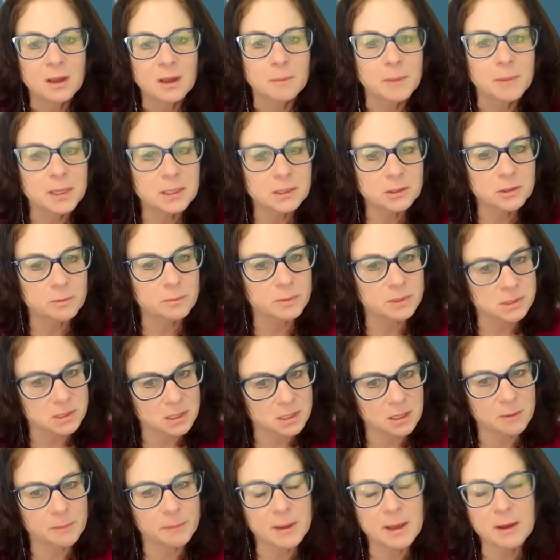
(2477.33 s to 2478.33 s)
make no
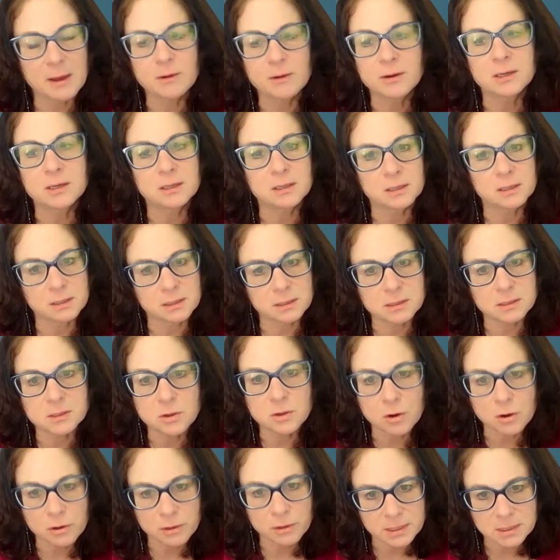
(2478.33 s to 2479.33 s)
mistake about it, it is
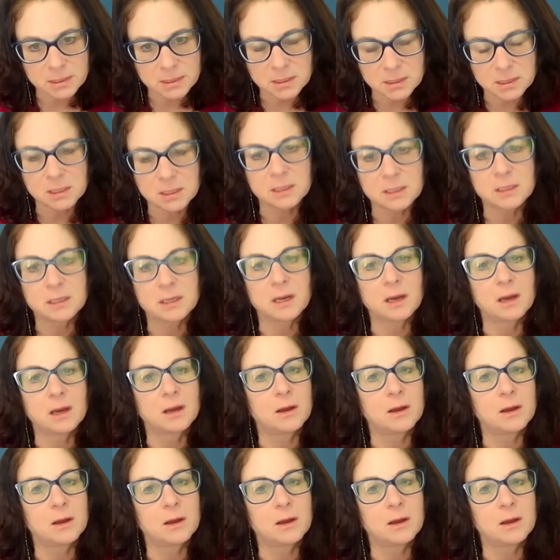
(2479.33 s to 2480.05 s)
R&D.